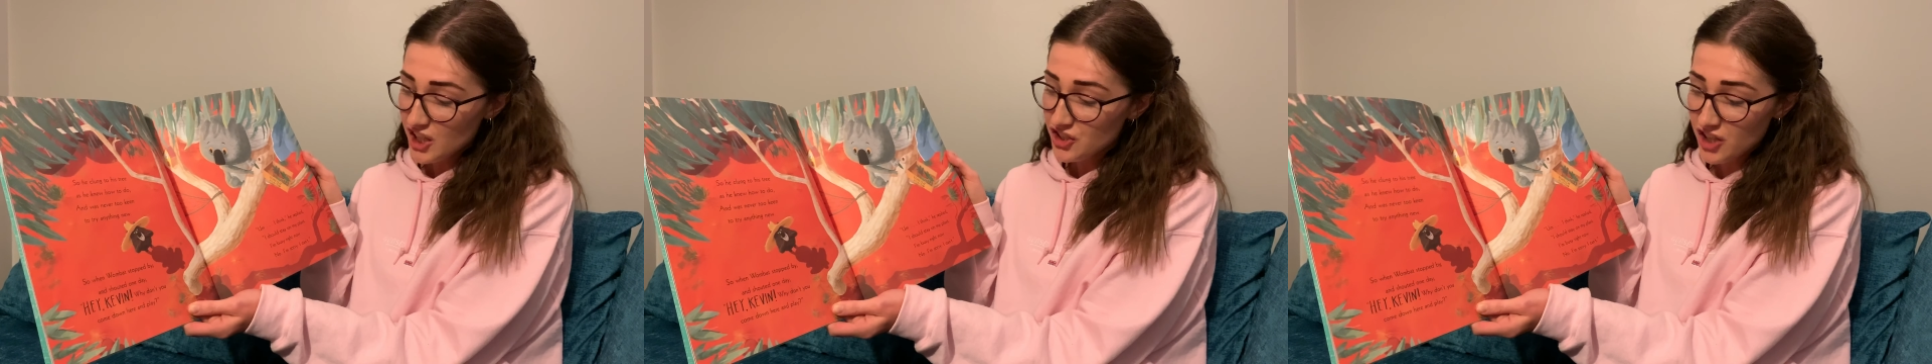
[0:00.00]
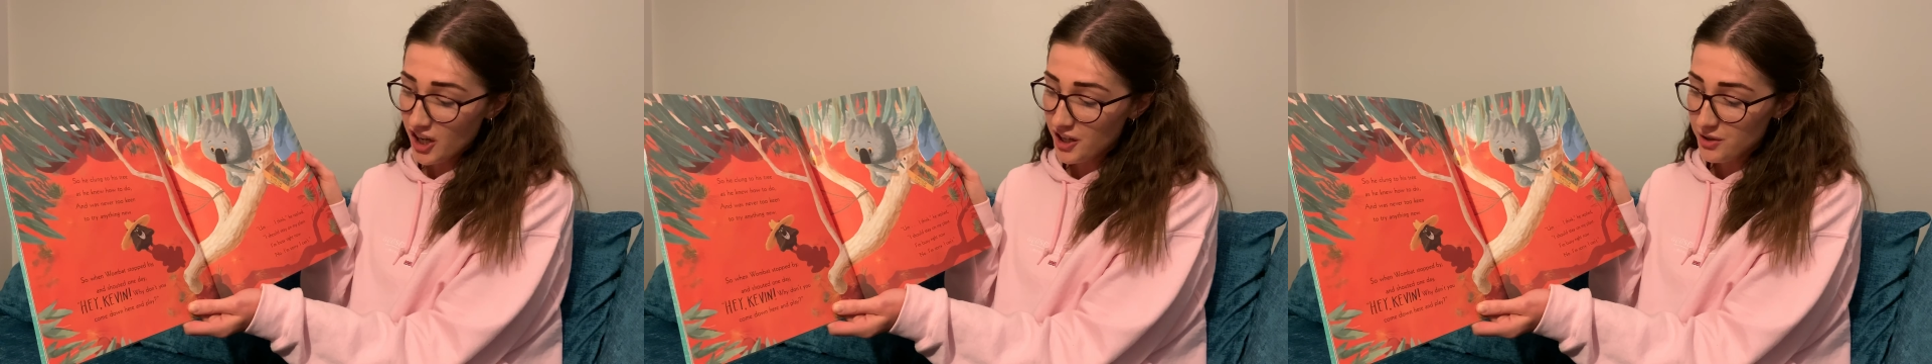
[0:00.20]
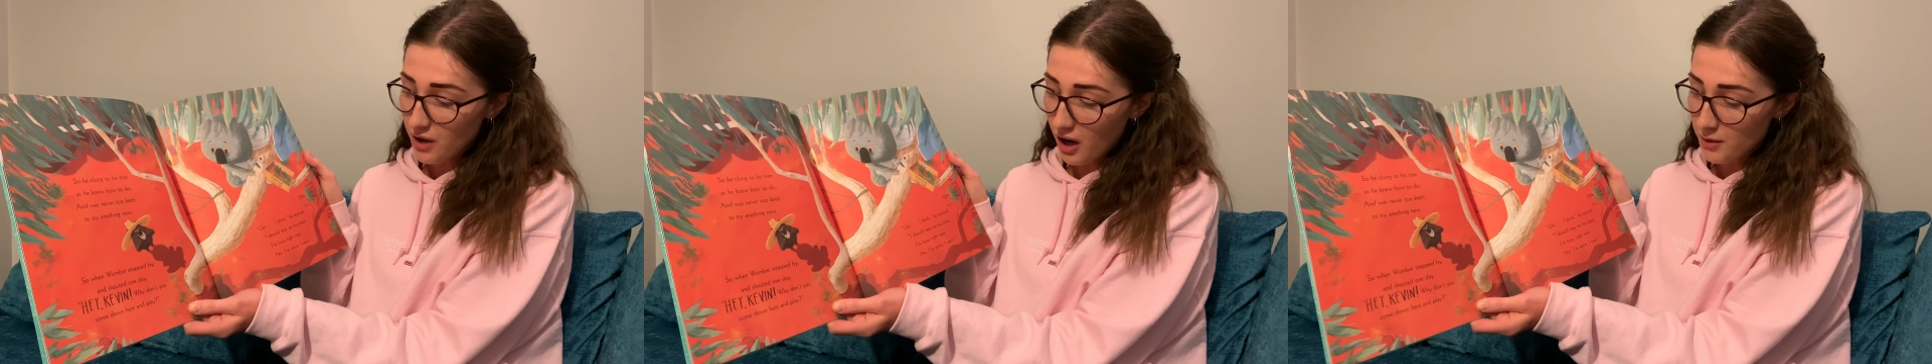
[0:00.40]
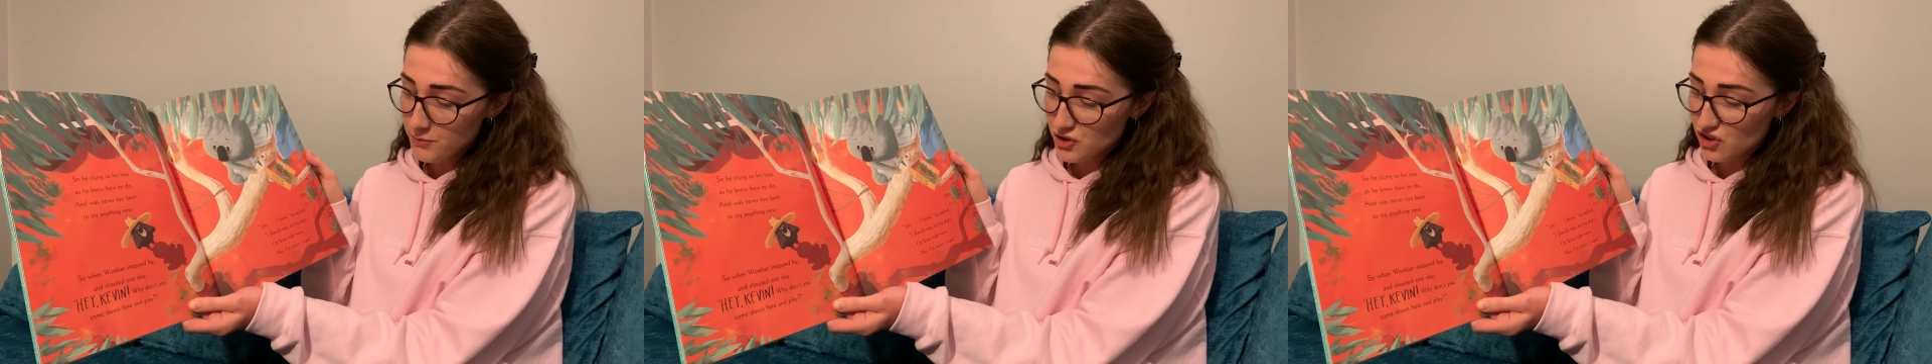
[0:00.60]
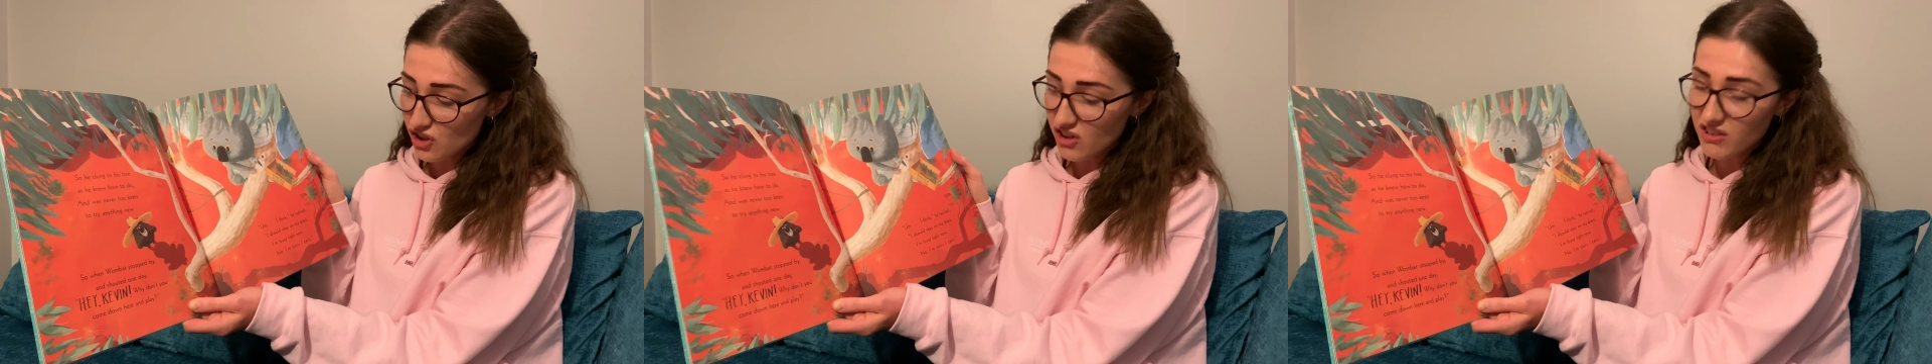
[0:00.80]
No, I'm
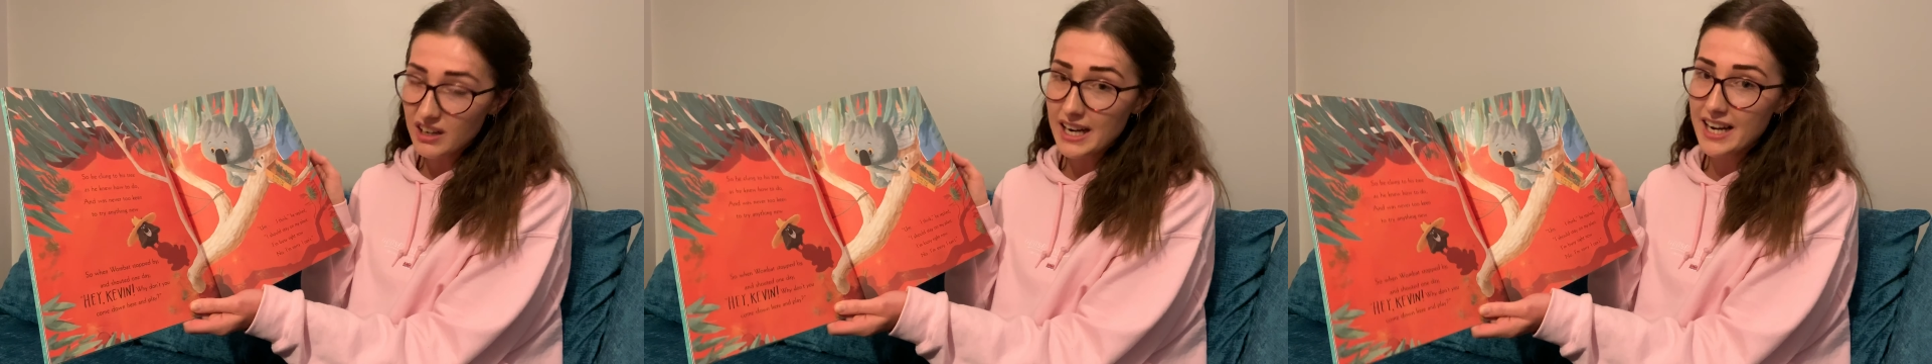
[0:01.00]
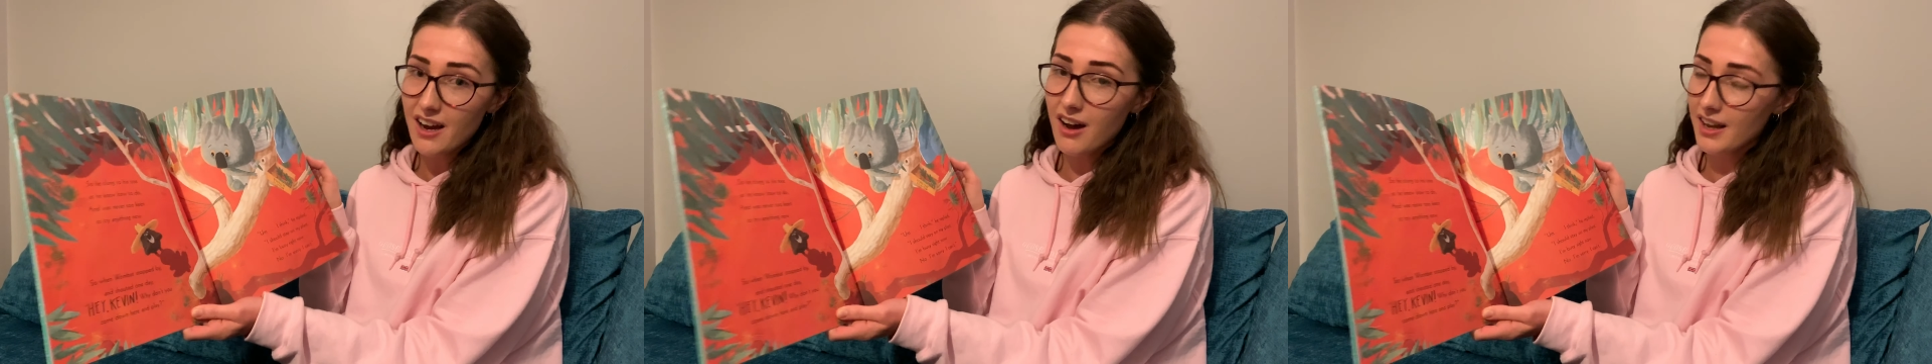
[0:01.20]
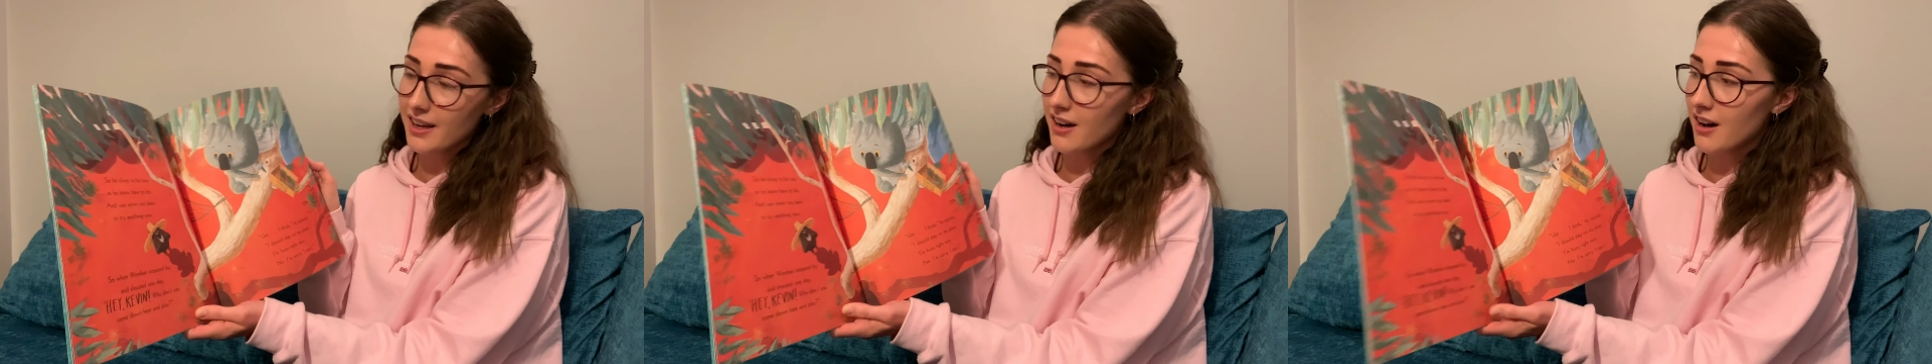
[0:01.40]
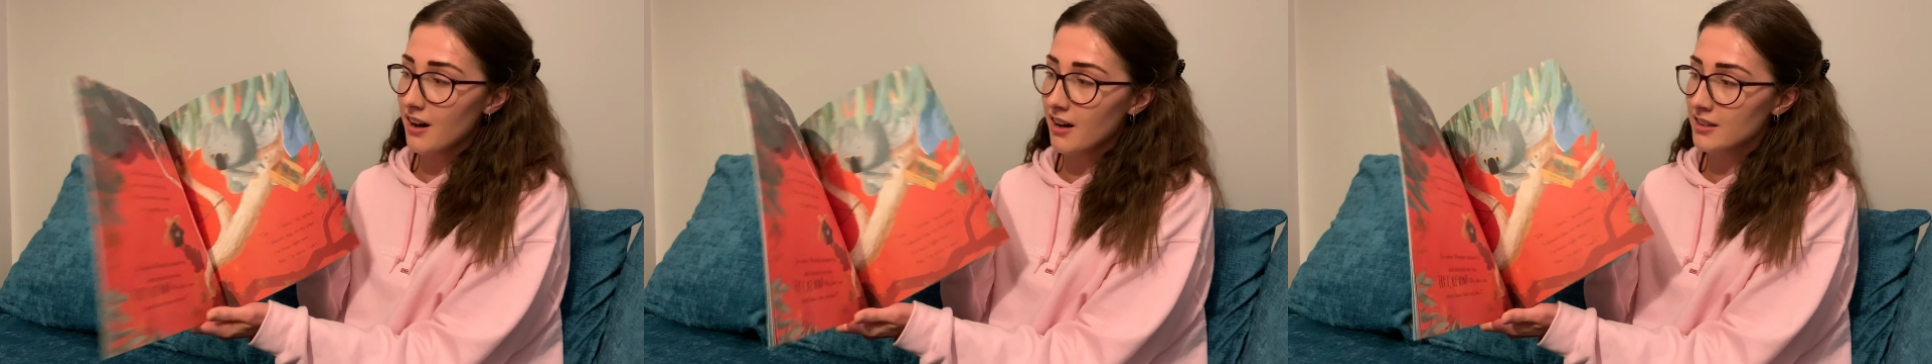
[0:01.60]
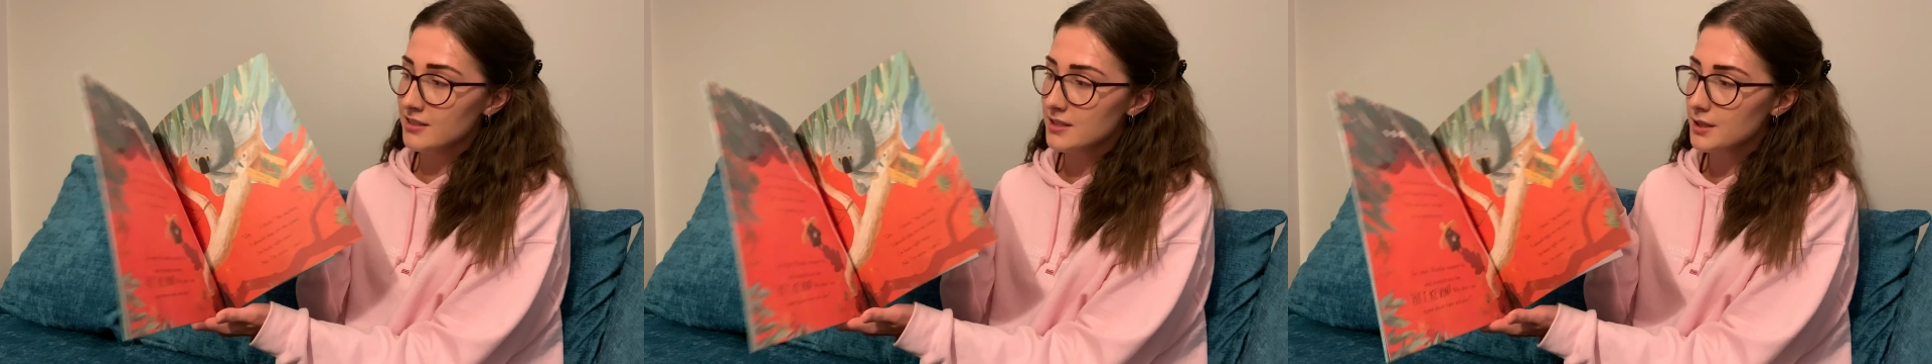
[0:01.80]
sorry, I
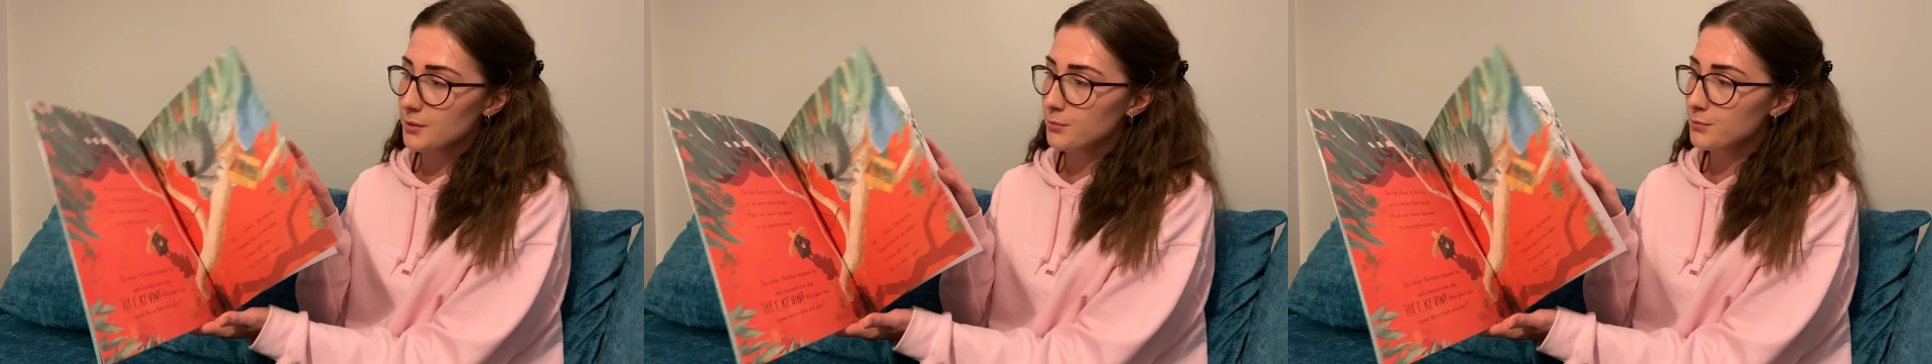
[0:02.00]
can't.